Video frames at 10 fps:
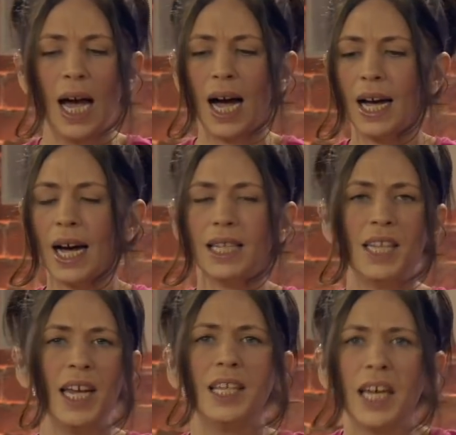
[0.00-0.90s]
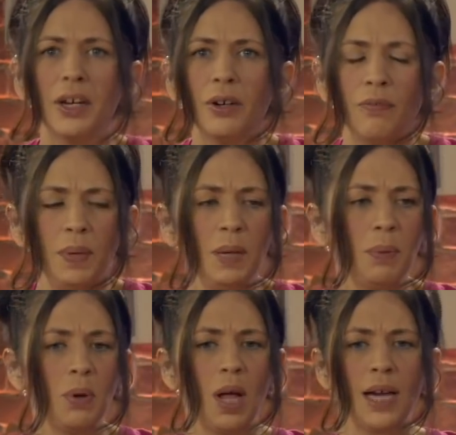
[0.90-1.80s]
I take care of
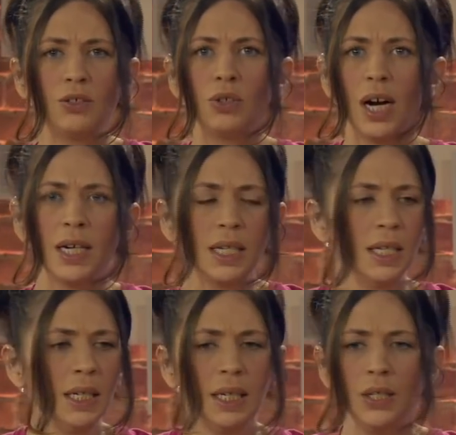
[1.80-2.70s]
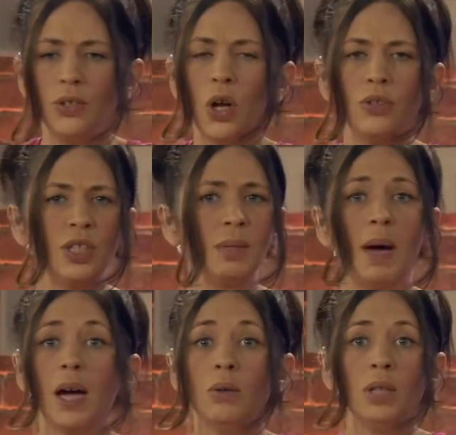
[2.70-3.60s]
people. I try to, you know, just in
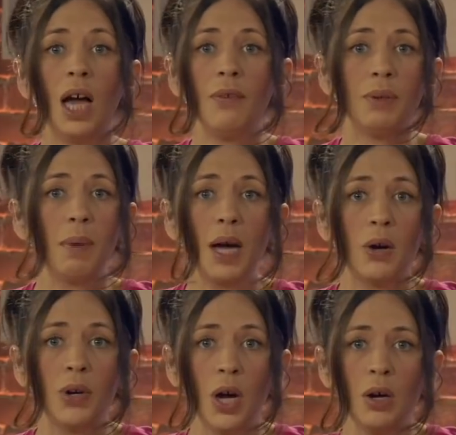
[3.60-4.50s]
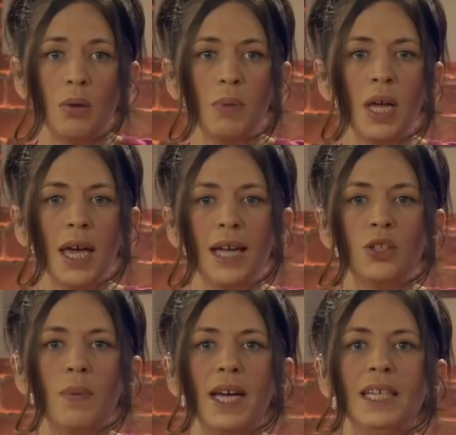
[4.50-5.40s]
my own life, in my own home. And
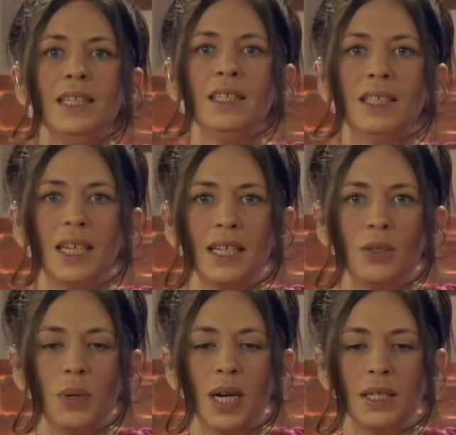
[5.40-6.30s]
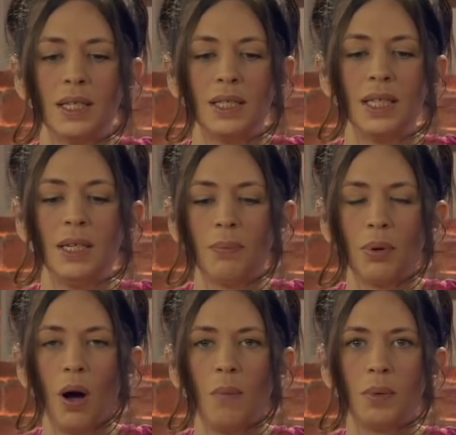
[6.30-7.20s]
so my instinct when I see a
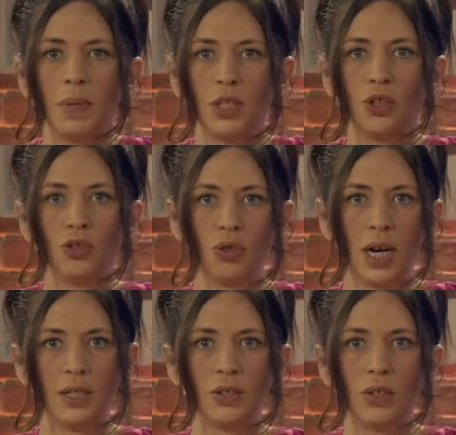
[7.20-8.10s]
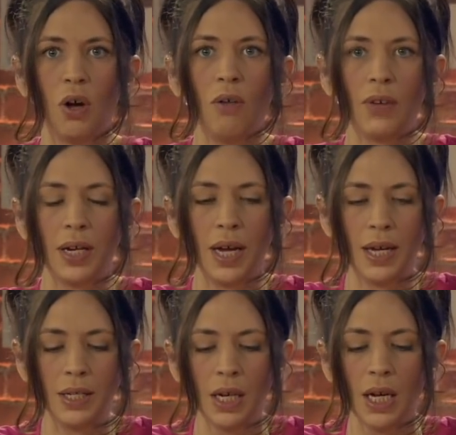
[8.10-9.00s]
problem is to try to solve it.
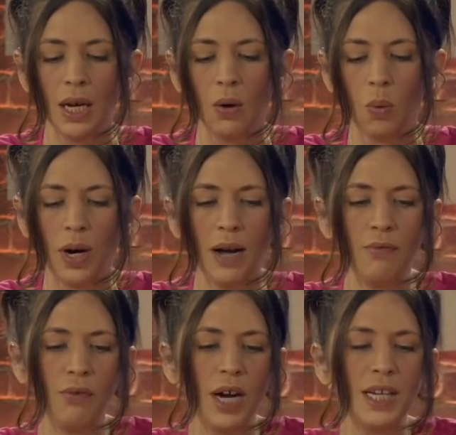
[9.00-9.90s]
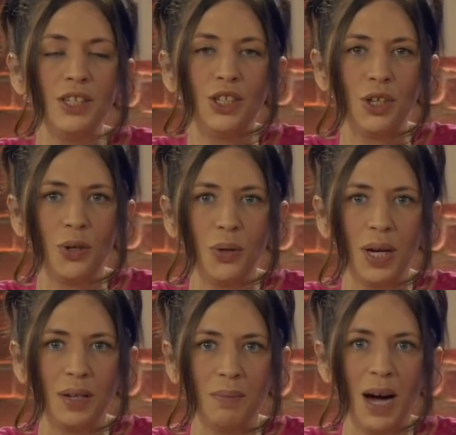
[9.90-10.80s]
And what I've run into
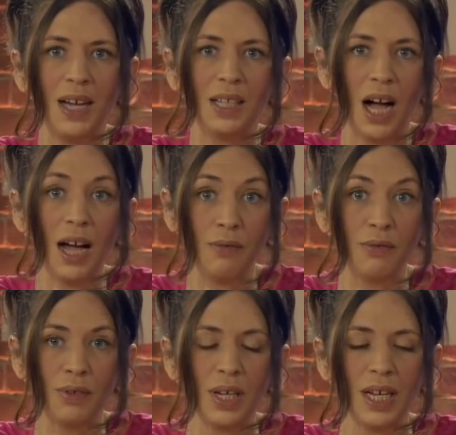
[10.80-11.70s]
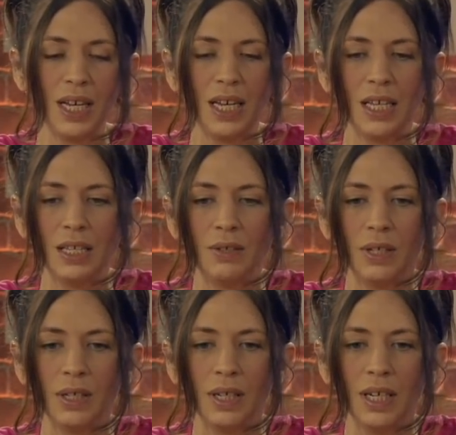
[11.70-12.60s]
in my life
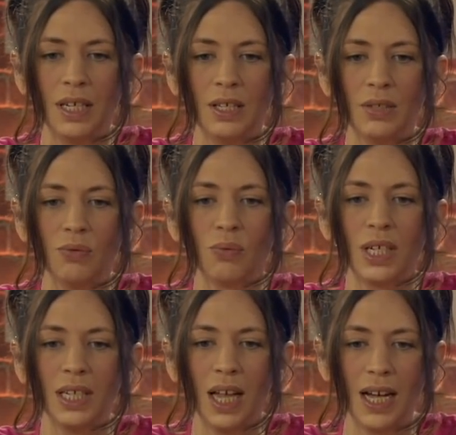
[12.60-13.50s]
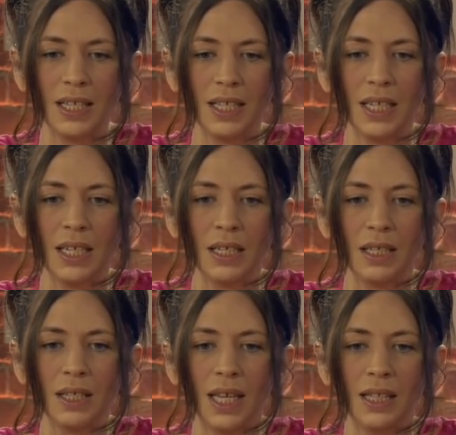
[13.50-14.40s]
is realizing
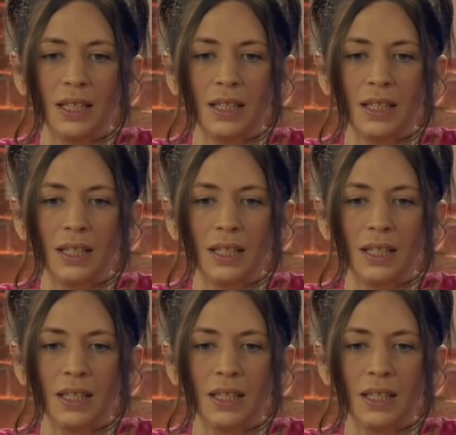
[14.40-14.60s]
that